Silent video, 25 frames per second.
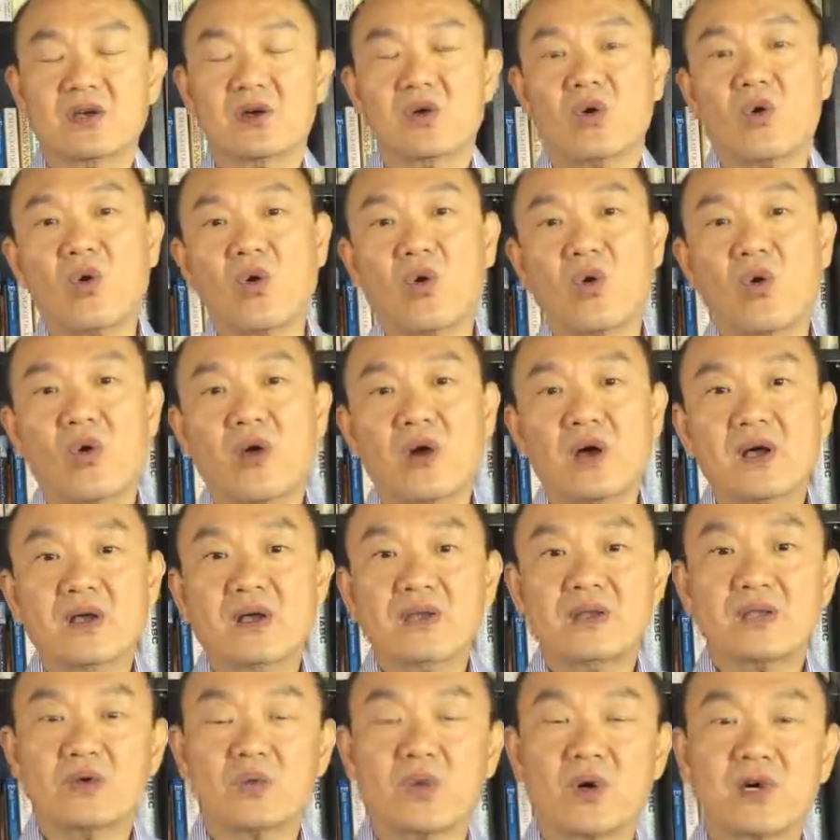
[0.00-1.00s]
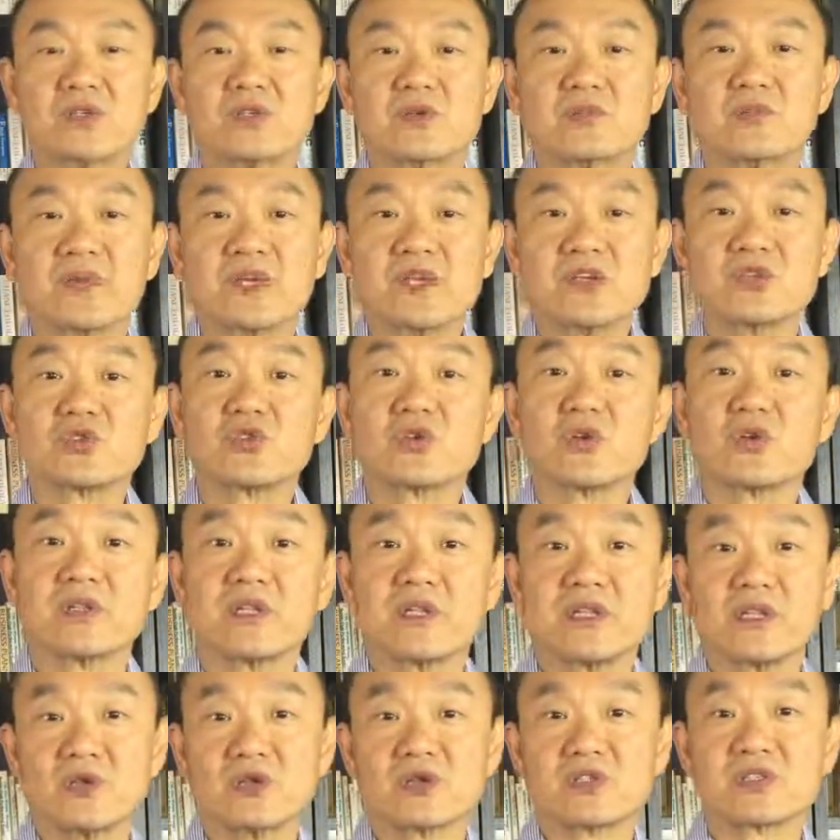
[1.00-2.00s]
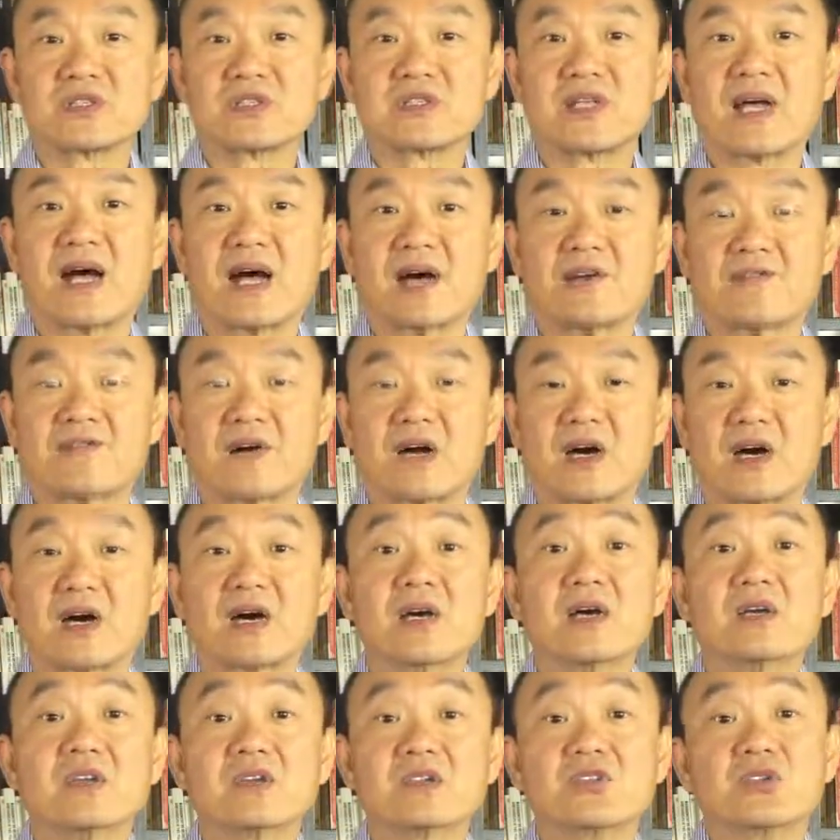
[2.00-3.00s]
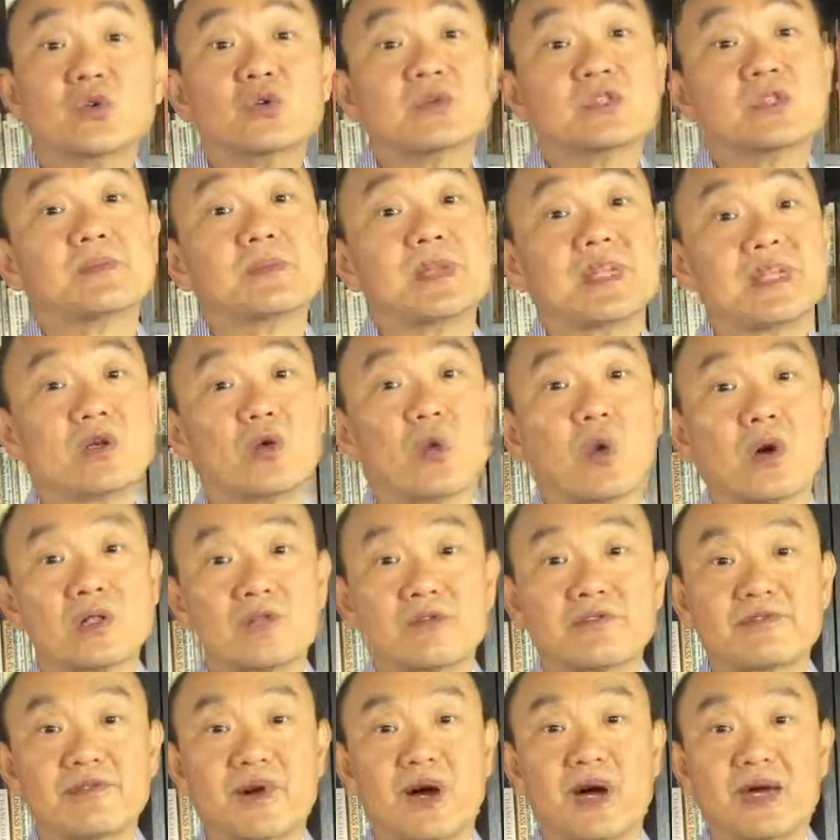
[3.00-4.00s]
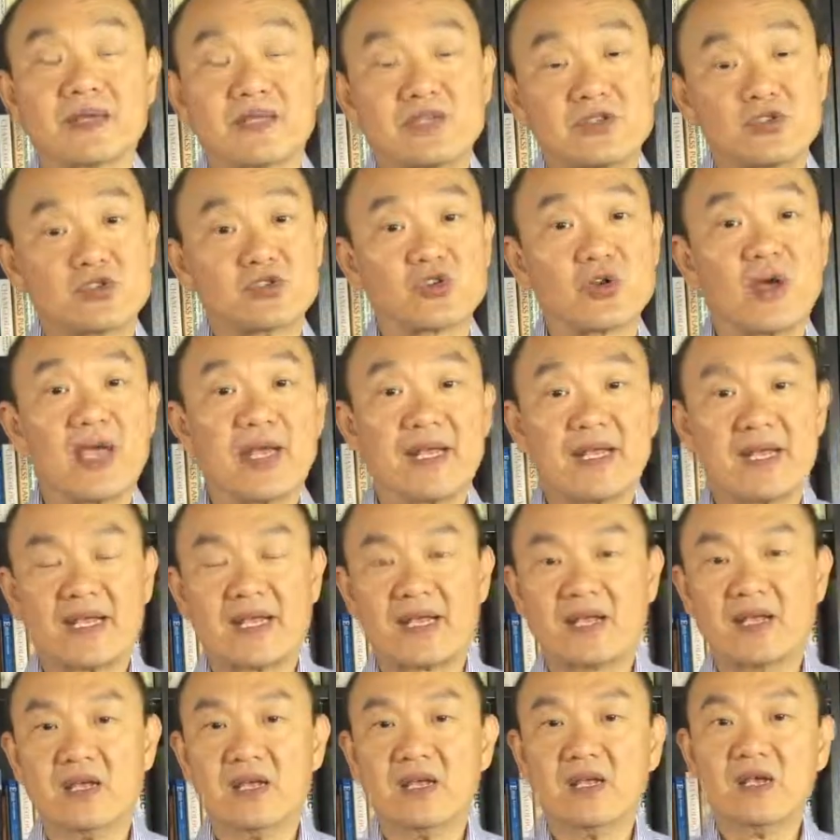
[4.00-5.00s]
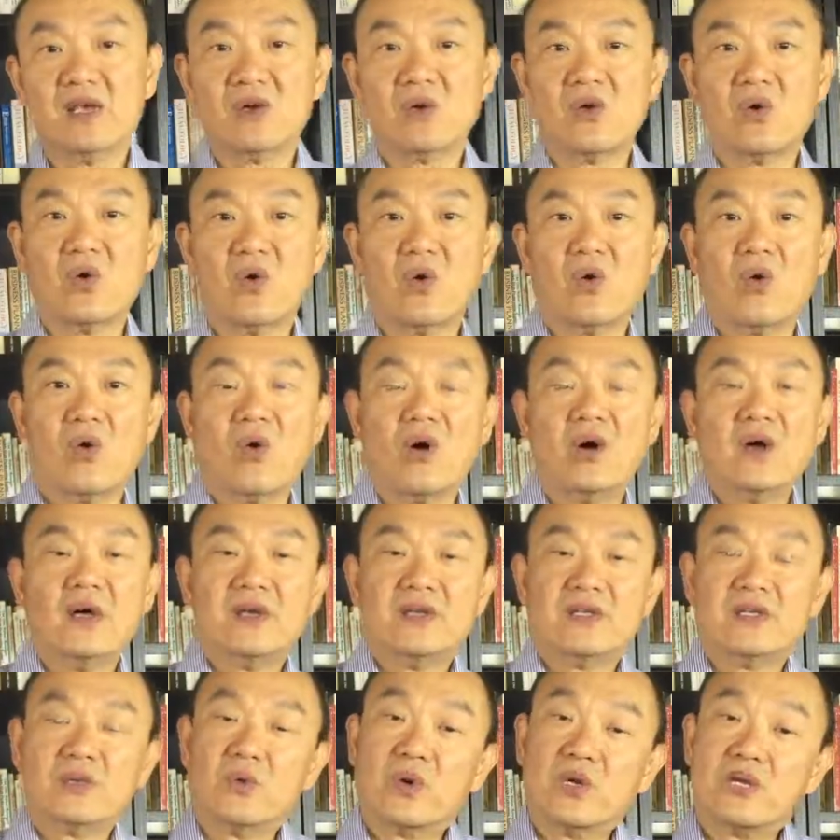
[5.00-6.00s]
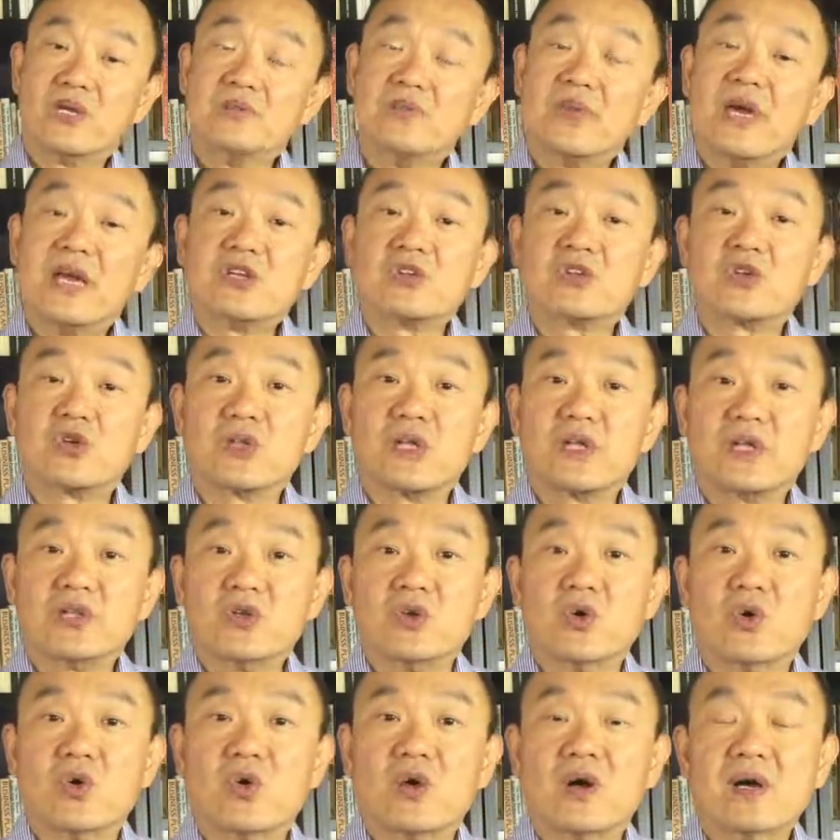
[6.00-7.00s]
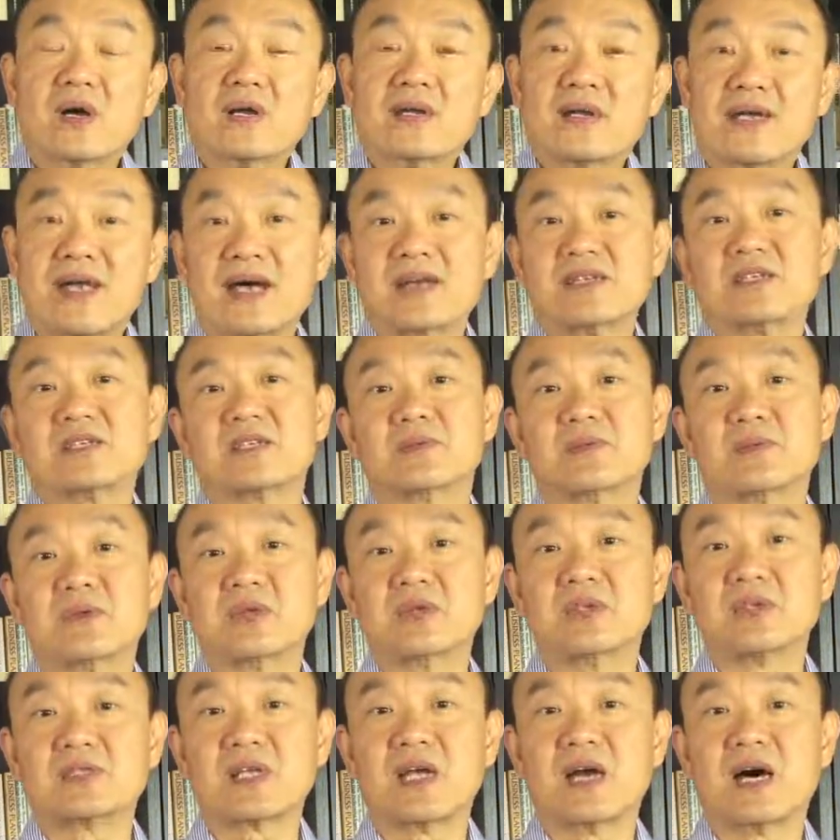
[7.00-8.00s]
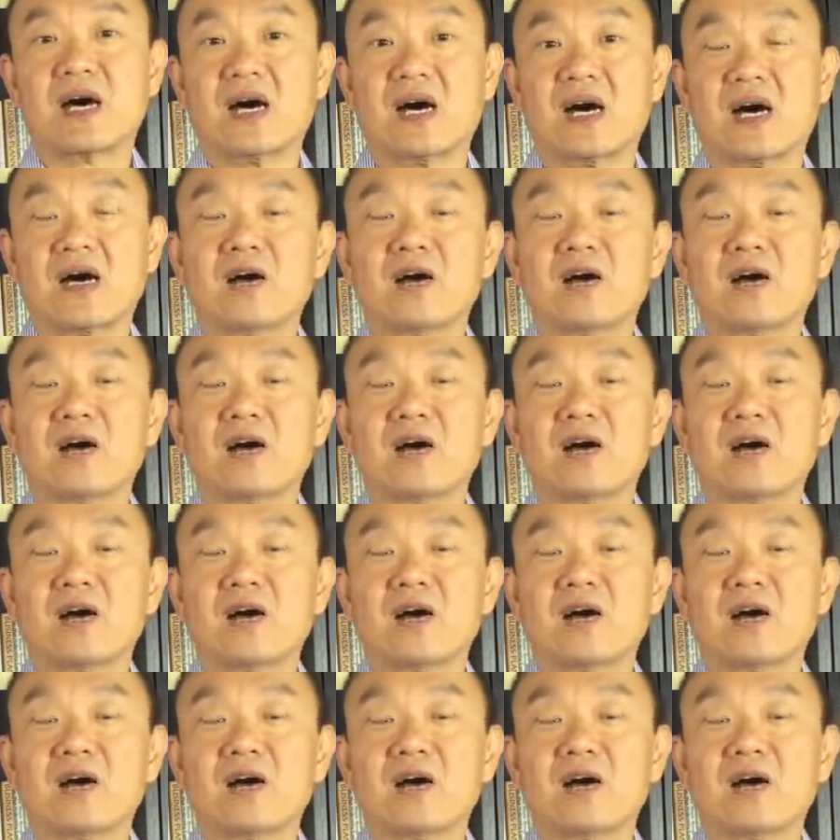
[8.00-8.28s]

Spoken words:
or you want to make sure that your staff are suitably qualified in training, or you want to make sure that your customers are